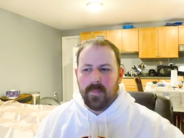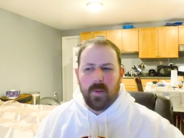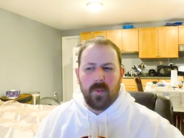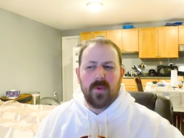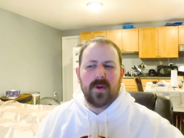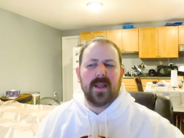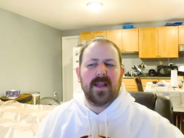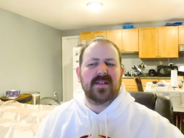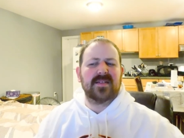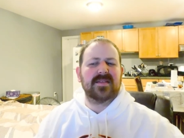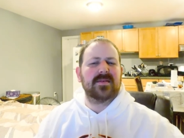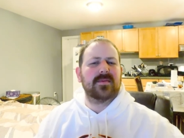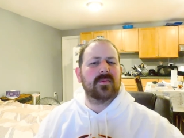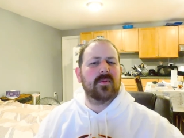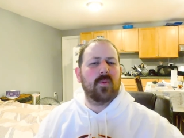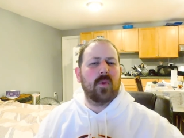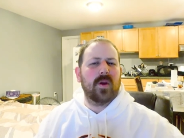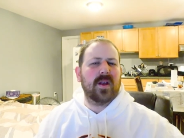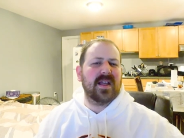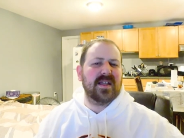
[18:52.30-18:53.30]
But we'll
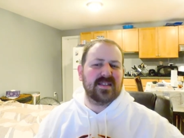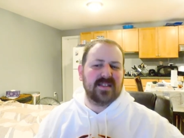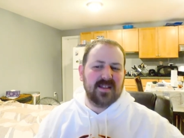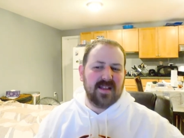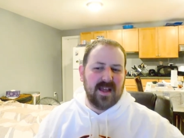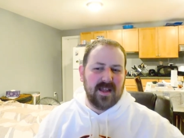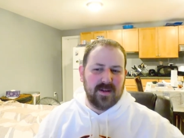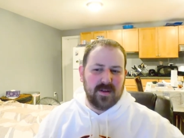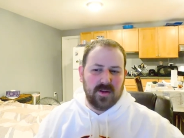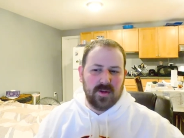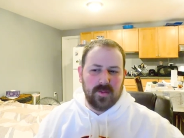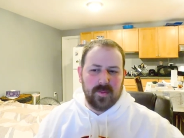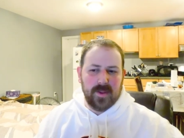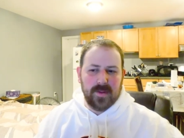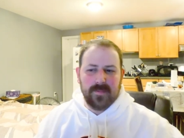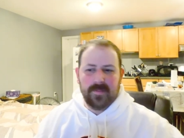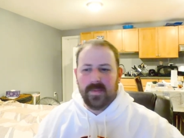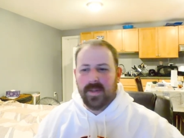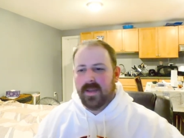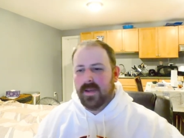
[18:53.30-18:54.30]
get to that in a little
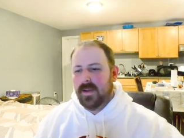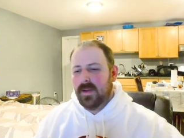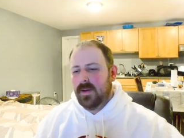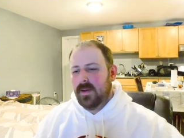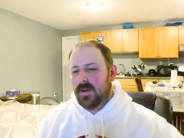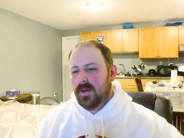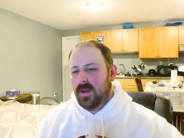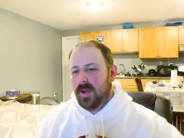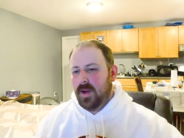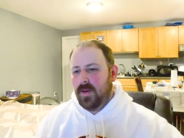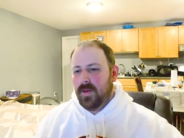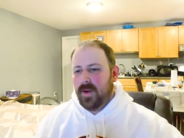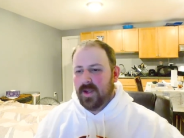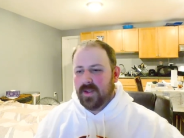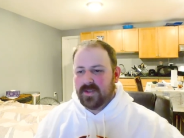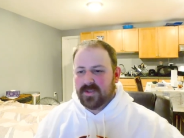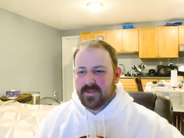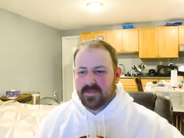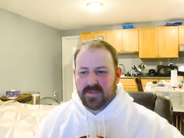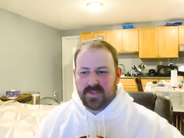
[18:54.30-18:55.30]
bit. All
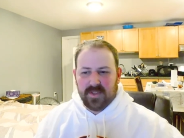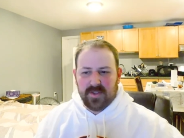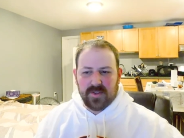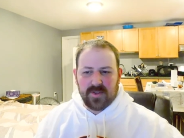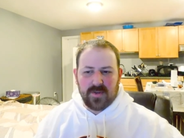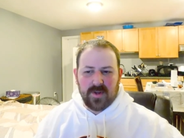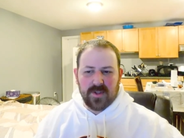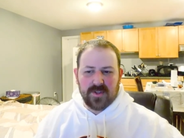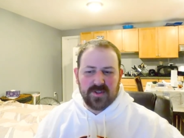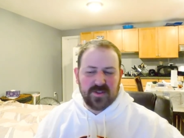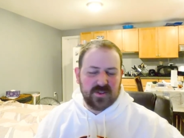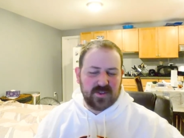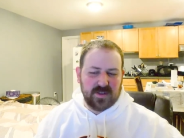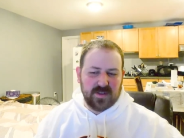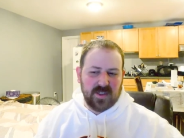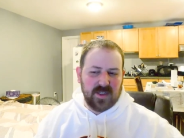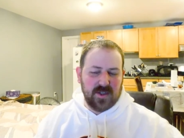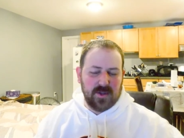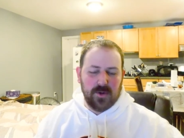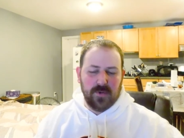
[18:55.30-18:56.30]
right, some serious questions
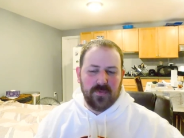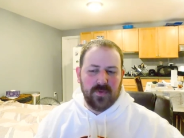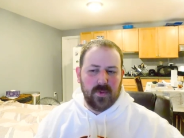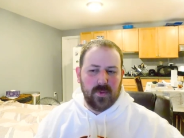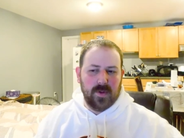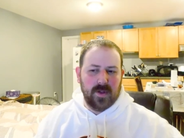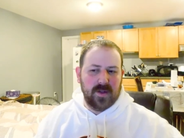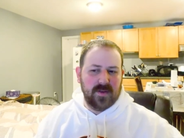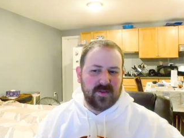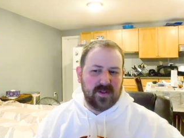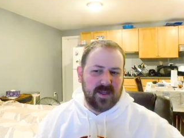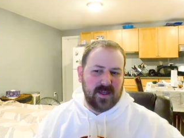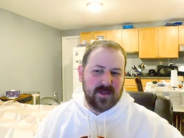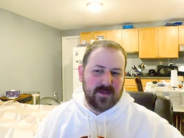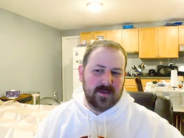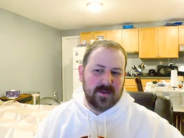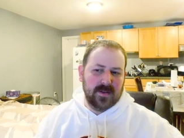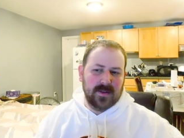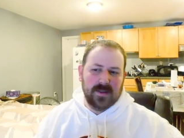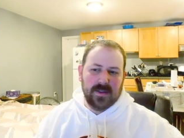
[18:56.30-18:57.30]
and then a goofy one at the
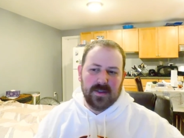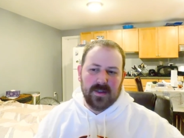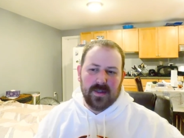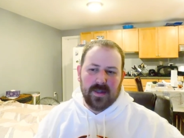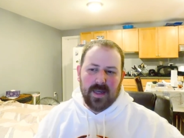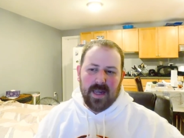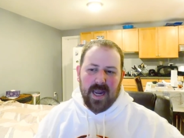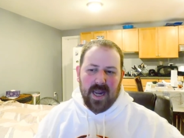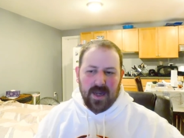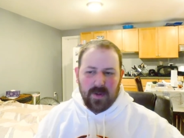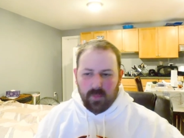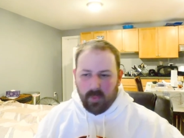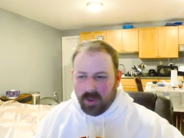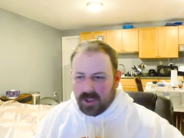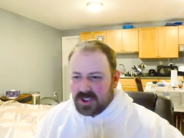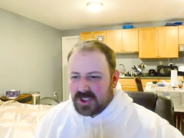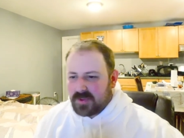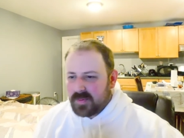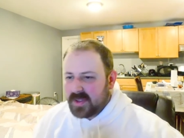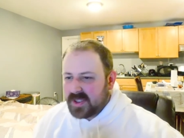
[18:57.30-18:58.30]
end. In
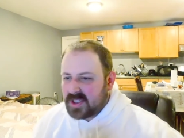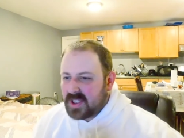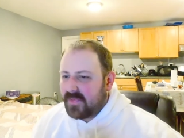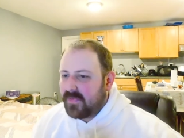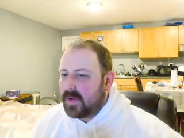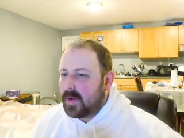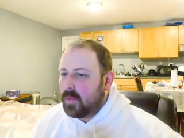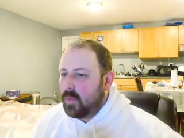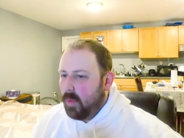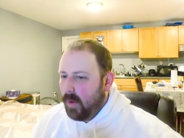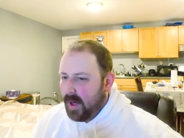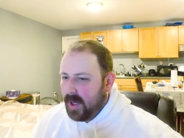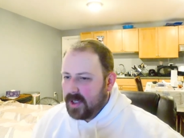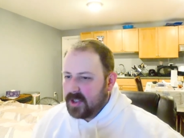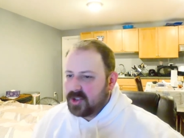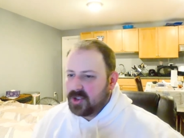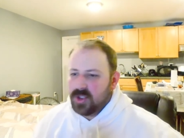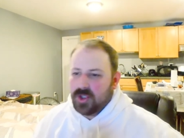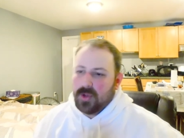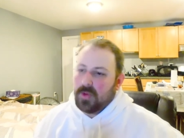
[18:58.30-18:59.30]
what specific
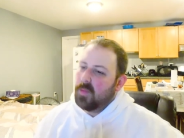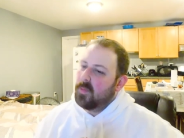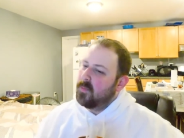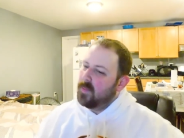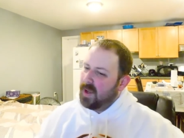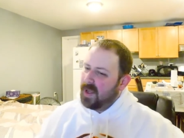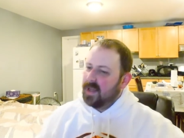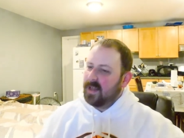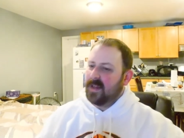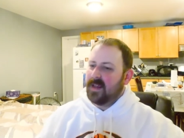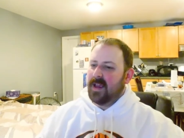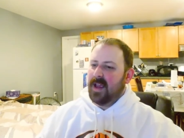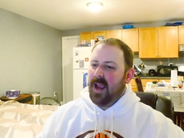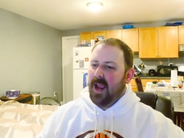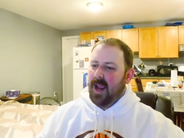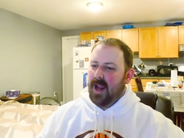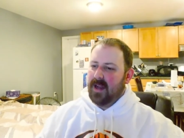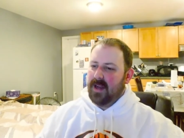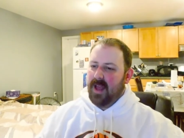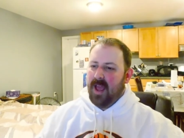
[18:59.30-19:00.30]
ways do you make
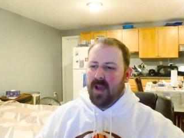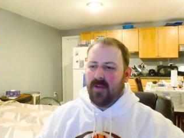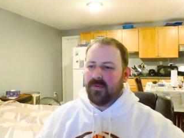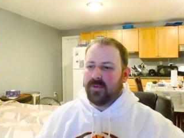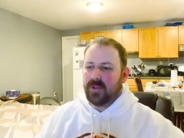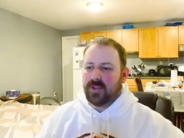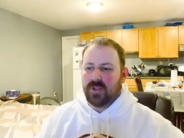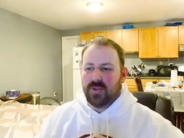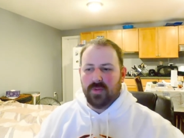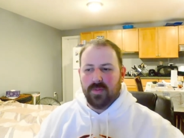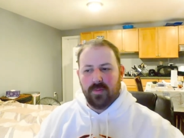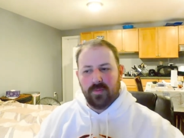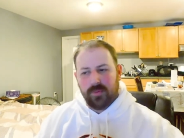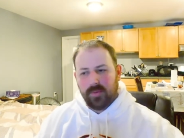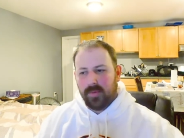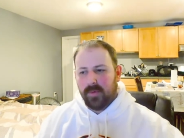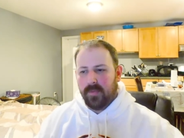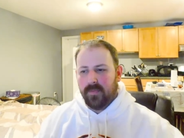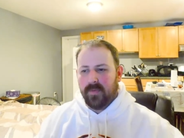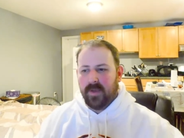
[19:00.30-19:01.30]
an effort to
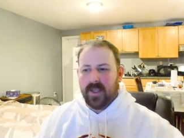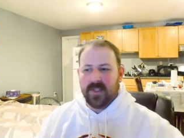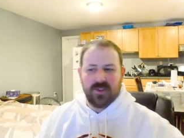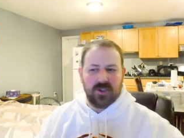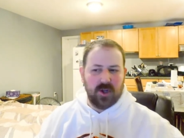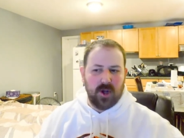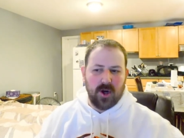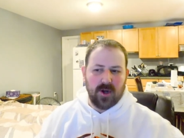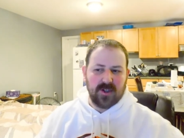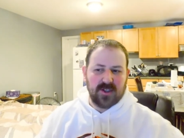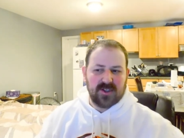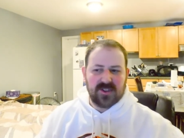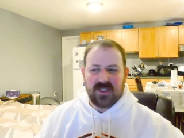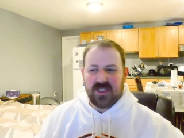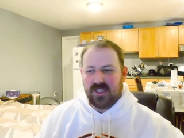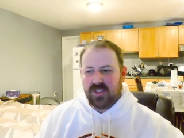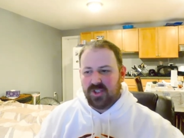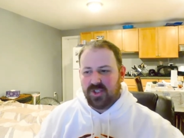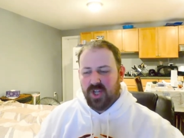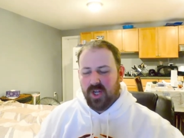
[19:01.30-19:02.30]
improve as an artist in